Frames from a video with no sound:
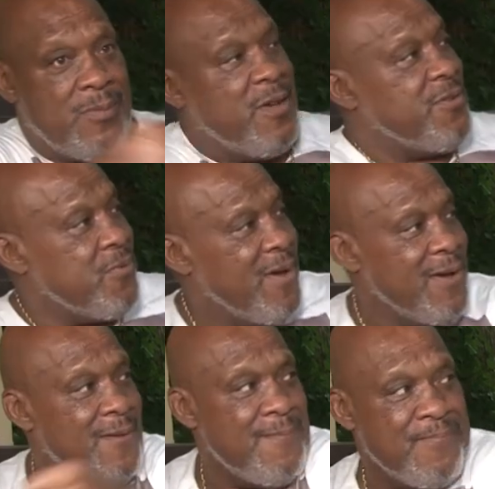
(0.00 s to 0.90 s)

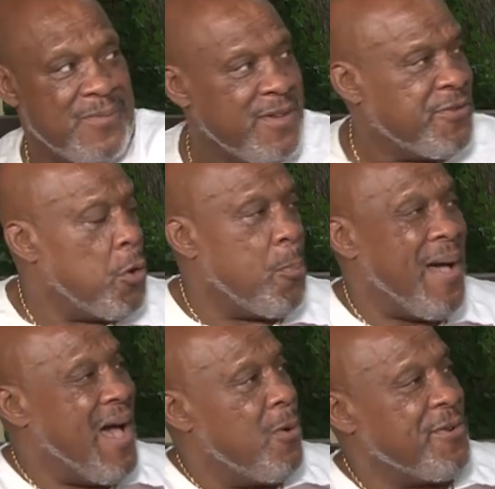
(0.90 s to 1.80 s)
There's no
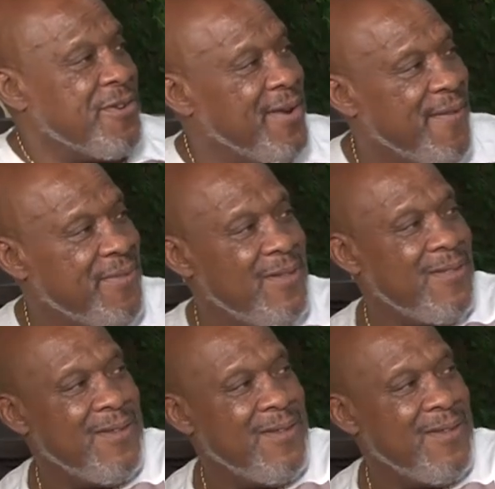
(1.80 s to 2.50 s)
power to nothing.